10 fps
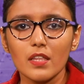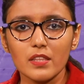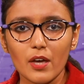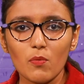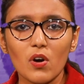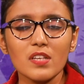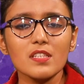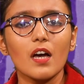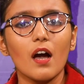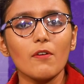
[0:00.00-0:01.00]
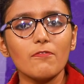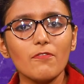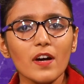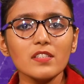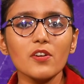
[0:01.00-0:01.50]
There was a
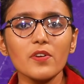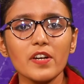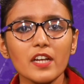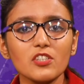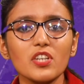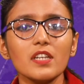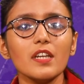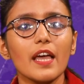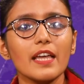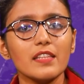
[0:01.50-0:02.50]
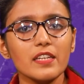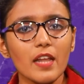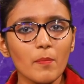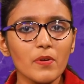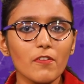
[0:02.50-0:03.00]
further reduction in the
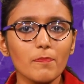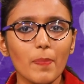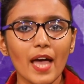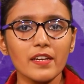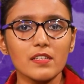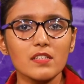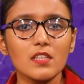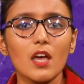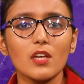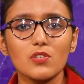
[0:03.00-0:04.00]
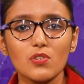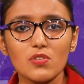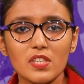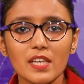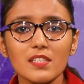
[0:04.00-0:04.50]
number of panels to
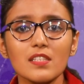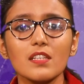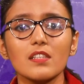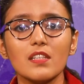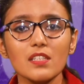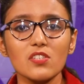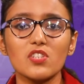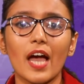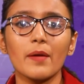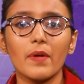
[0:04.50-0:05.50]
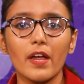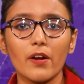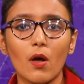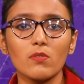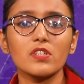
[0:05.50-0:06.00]
6 this time
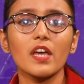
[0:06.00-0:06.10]
around